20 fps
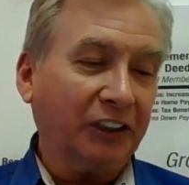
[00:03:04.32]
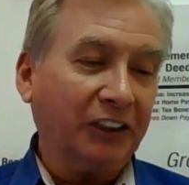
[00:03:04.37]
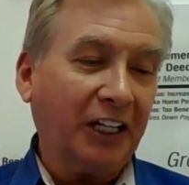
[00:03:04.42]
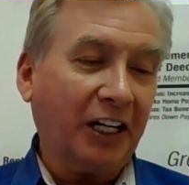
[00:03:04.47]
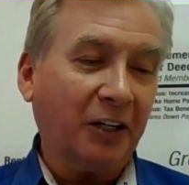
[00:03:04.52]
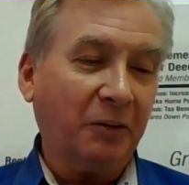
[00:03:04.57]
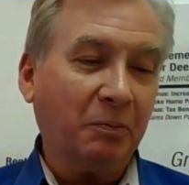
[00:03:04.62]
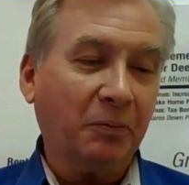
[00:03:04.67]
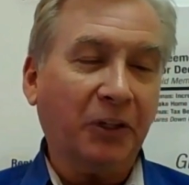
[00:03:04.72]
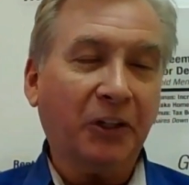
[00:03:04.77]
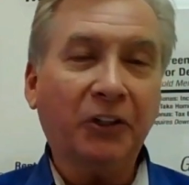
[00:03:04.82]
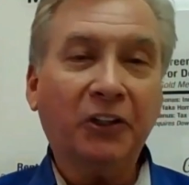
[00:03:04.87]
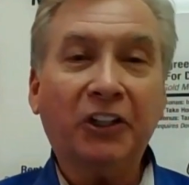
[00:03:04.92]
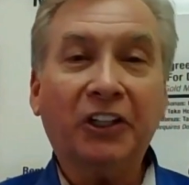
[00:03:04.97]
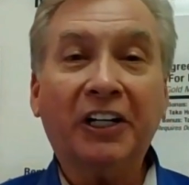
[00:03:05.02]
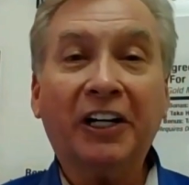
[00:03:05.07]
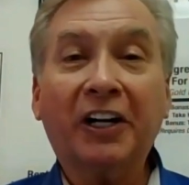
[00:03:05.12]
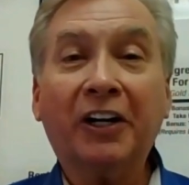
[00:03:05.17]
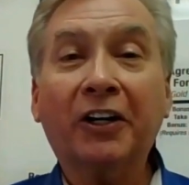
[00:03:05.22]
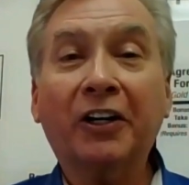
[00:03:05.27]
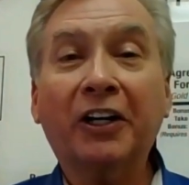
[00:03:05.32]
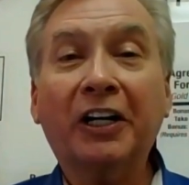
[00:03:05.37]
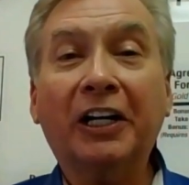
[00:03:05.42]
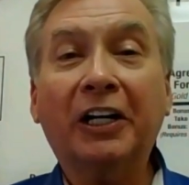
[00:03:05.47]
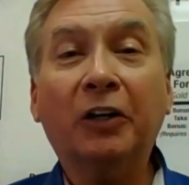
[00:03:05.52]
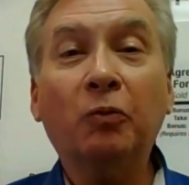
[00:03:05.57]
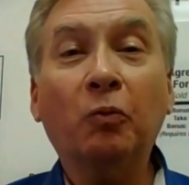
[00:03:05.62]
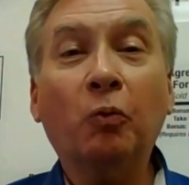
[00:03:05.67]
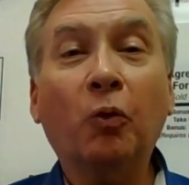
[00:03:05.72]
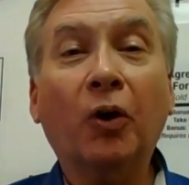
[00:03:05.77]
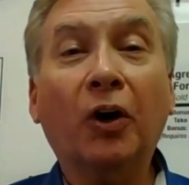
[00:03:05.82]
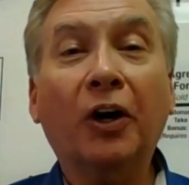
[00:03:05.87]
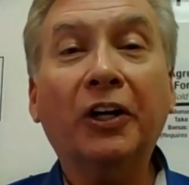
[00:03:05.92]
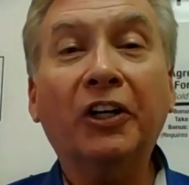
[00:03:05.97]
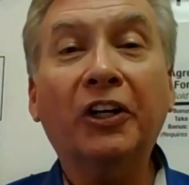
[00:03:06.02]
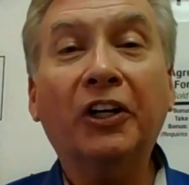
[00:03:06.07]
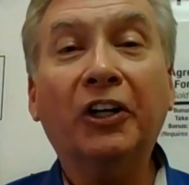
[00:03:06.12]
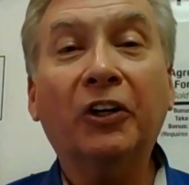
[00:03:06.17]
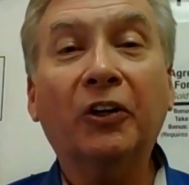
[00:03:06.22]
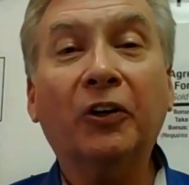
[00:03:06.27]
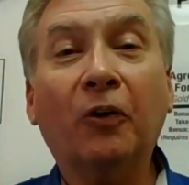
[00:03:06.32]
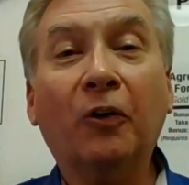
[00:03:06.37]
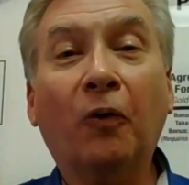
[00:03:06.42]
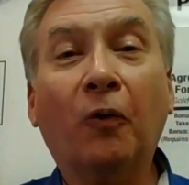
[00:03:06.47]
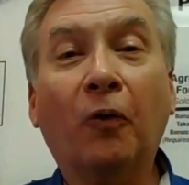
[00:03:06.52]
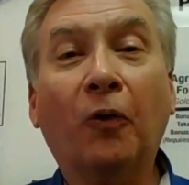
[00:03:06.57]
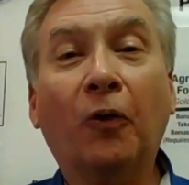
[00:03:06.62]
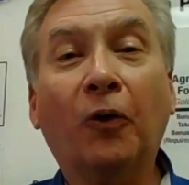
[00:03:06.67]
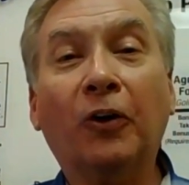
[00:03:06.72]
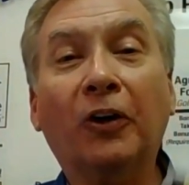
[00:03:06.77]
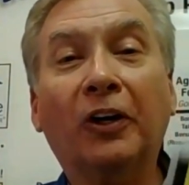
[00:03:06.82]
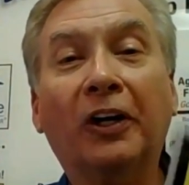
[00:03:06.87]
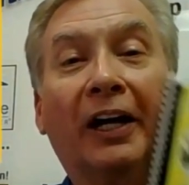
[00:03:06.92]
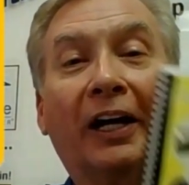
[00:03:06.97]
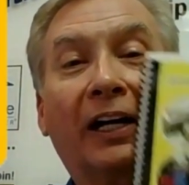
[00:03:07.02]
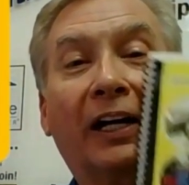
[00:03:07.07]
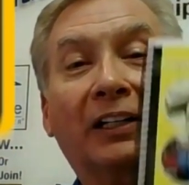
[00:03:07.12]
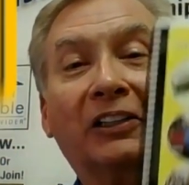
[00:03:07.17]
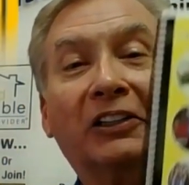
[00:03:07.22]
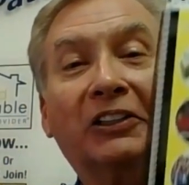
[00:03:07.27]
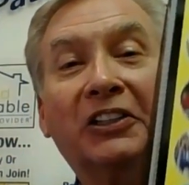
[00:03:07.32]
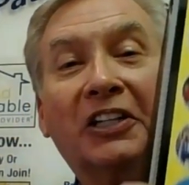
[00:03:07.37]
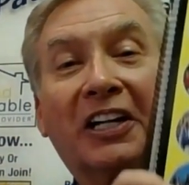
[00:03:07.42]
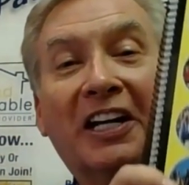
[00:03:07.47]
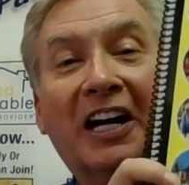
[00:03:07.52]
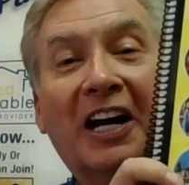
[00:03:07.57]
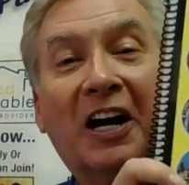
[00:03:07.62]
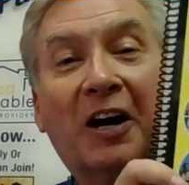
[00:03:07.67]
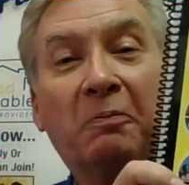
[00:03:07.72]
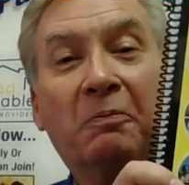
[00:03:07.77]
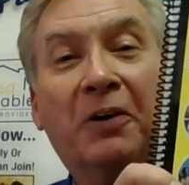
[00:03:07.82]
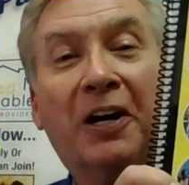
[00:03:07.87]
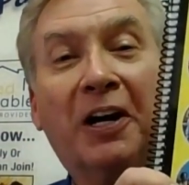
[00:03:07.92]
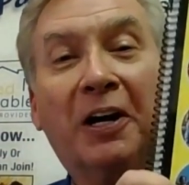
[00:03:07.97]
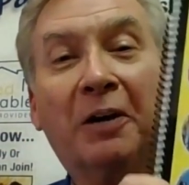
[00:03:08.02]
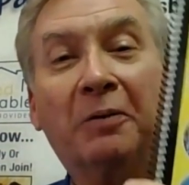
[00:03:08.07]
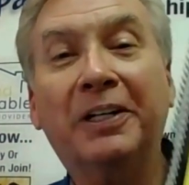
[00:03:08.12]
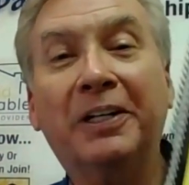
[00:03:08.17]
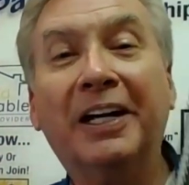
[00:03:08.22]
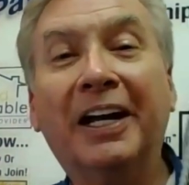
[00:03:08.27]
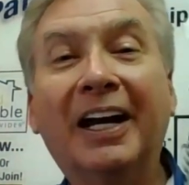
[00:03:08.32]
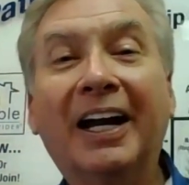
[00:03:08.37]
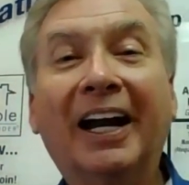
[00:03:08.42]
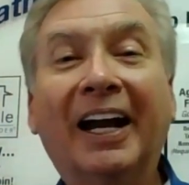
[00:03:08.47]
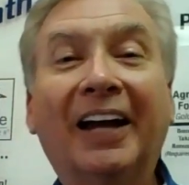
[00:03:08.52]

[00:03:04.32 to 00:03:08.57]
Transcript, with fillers: estate millionaire in one year or less. Yeah, baby.